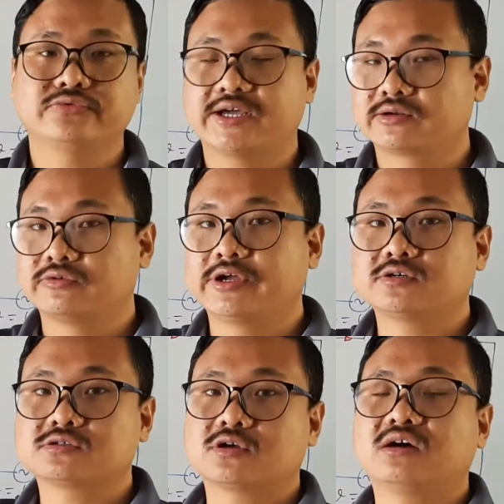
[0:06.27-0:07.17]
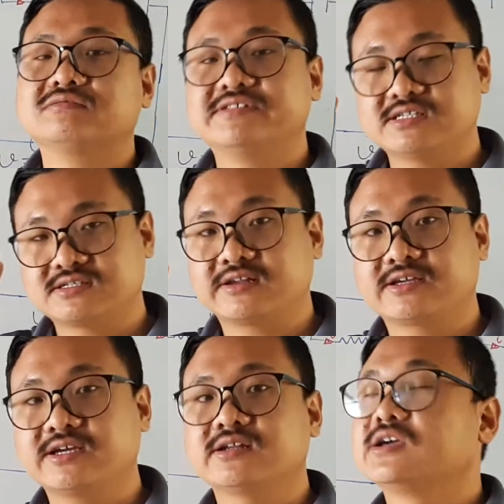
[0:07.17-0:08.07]
We are going to solve this
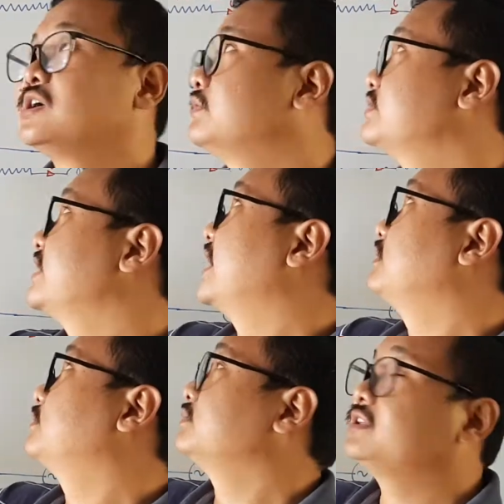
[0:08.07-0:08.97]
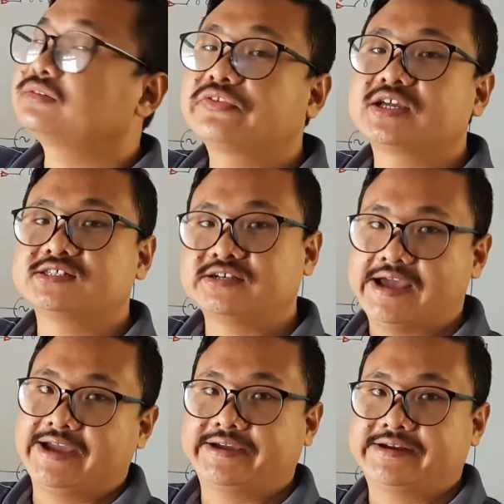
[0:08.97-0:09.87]
circuit with the help of the phasor
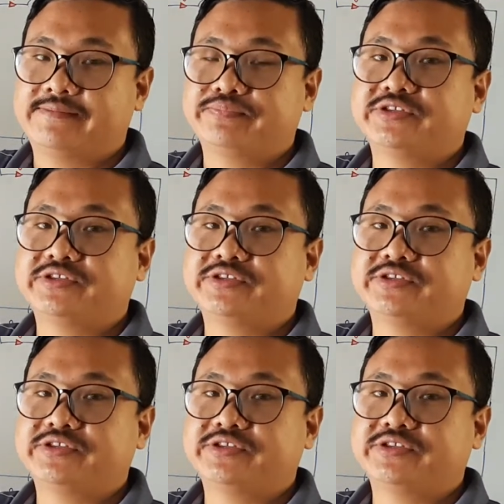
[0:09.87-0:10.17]
diagram.